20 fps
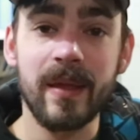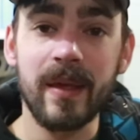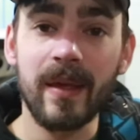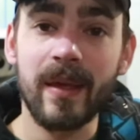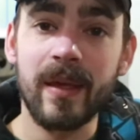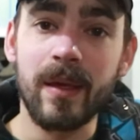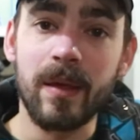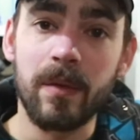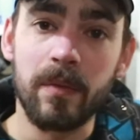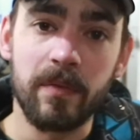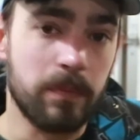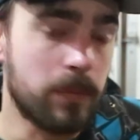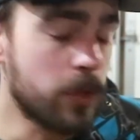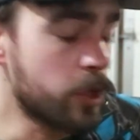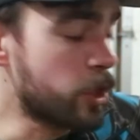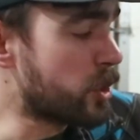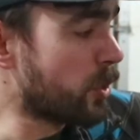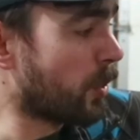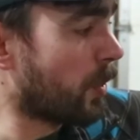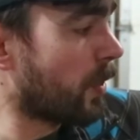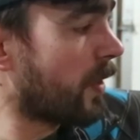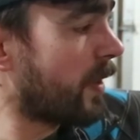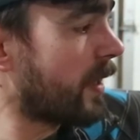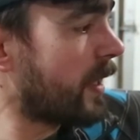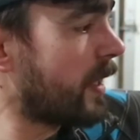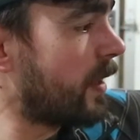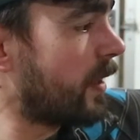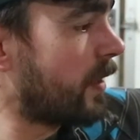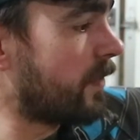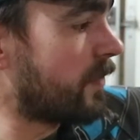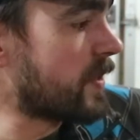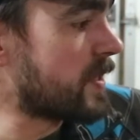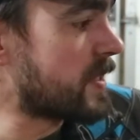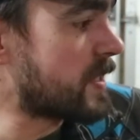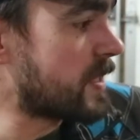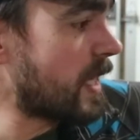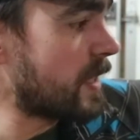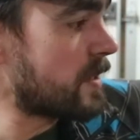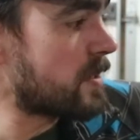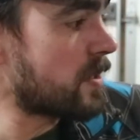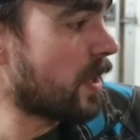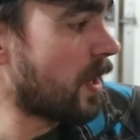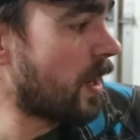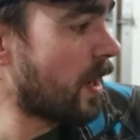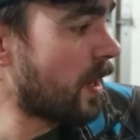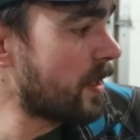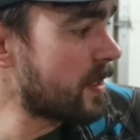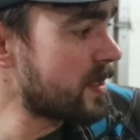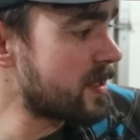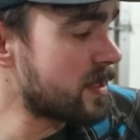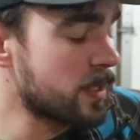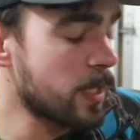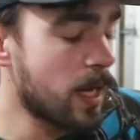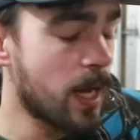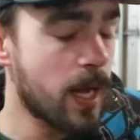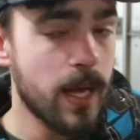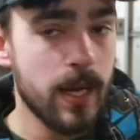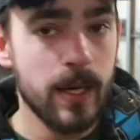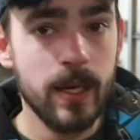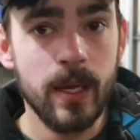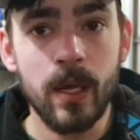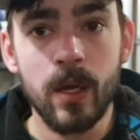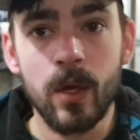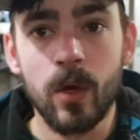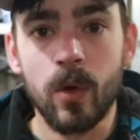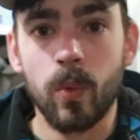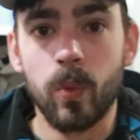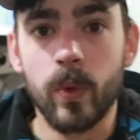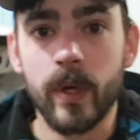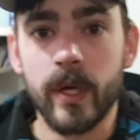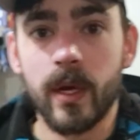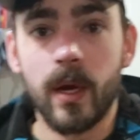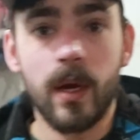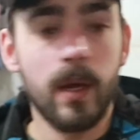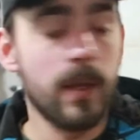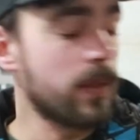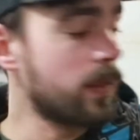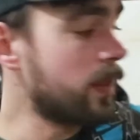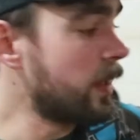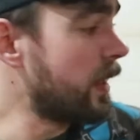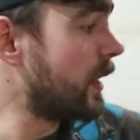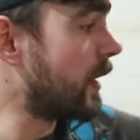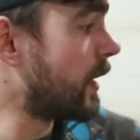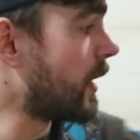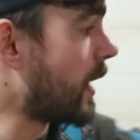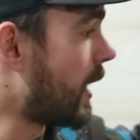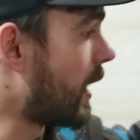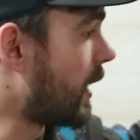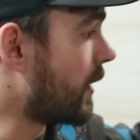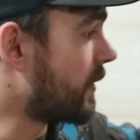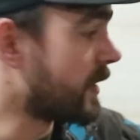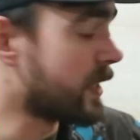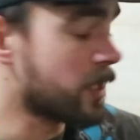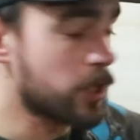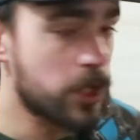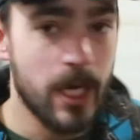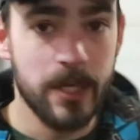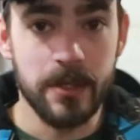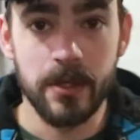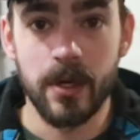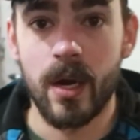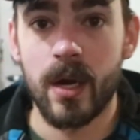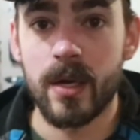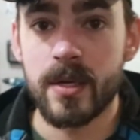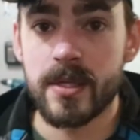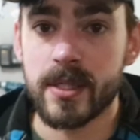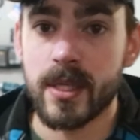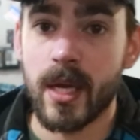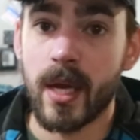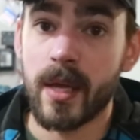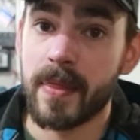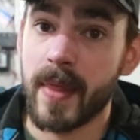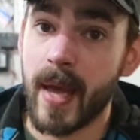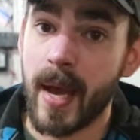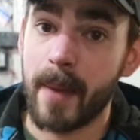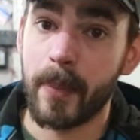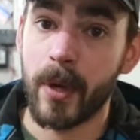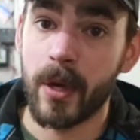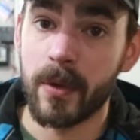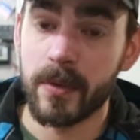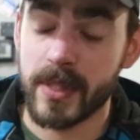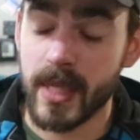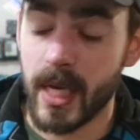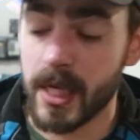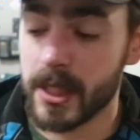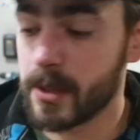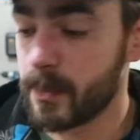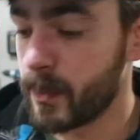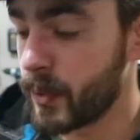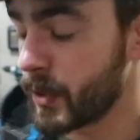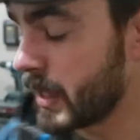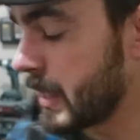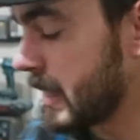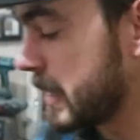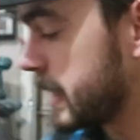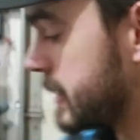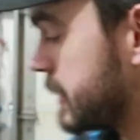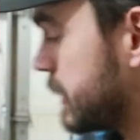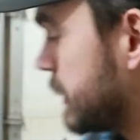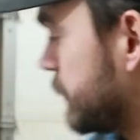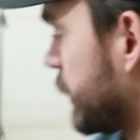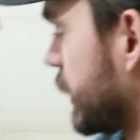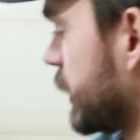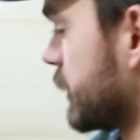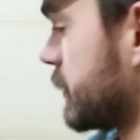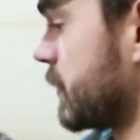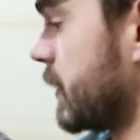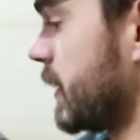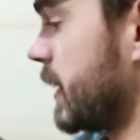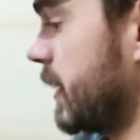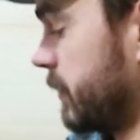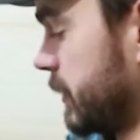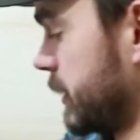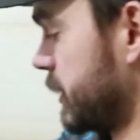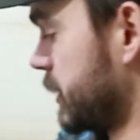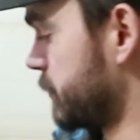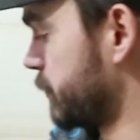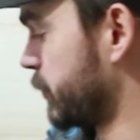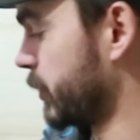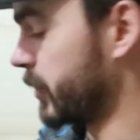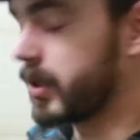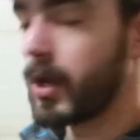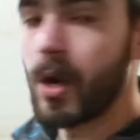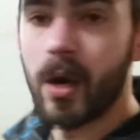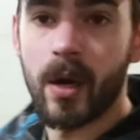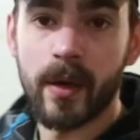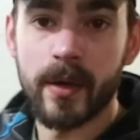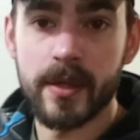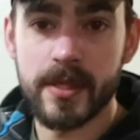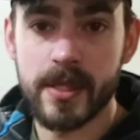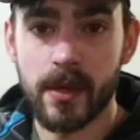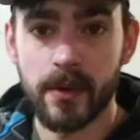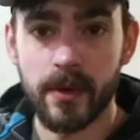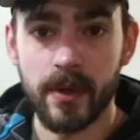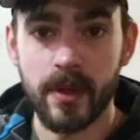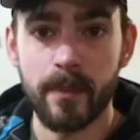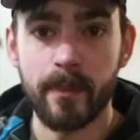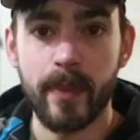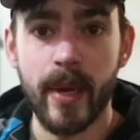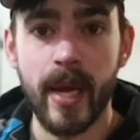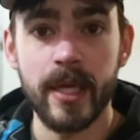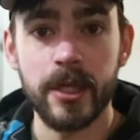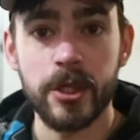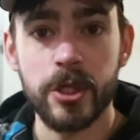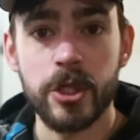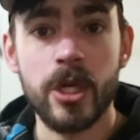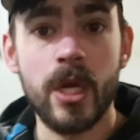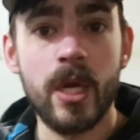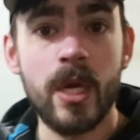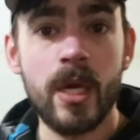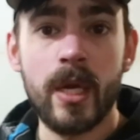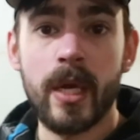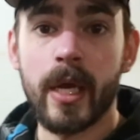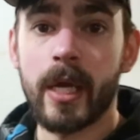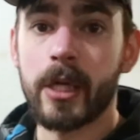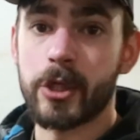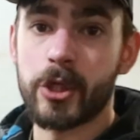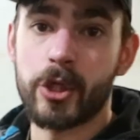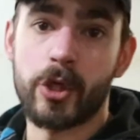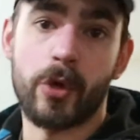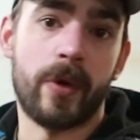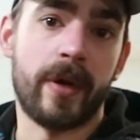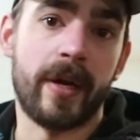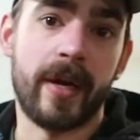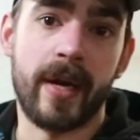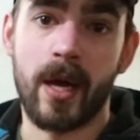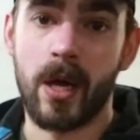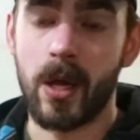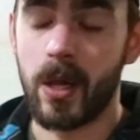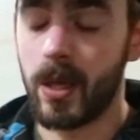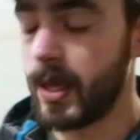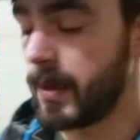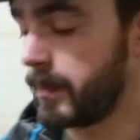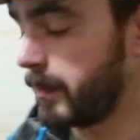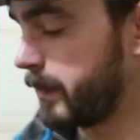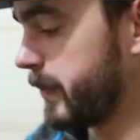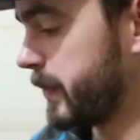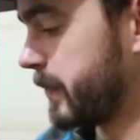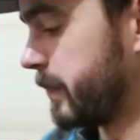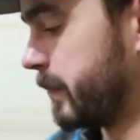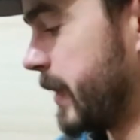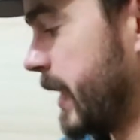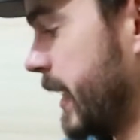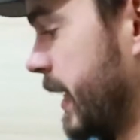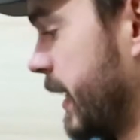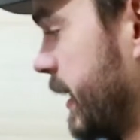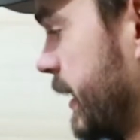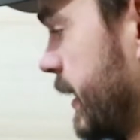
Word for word: the majority of the sensor harness done. We got the injector harness done. That part was actually pretty easy because we were able to just put the harness out on the bench and shorten it all up by,